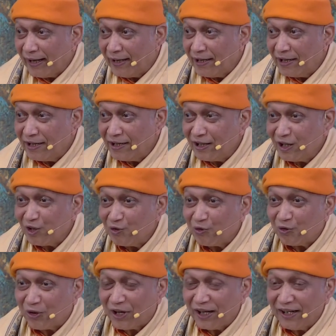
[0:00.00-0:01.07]

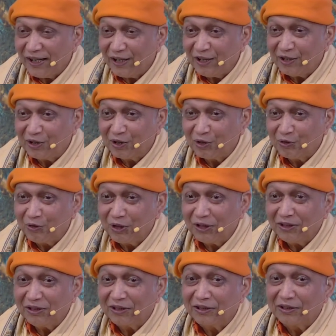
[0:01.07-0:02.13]
identified
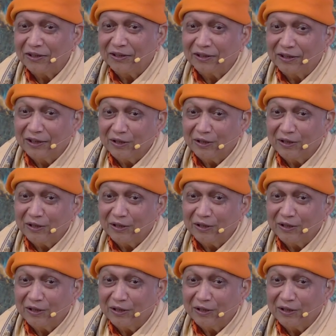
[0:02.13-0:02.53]
with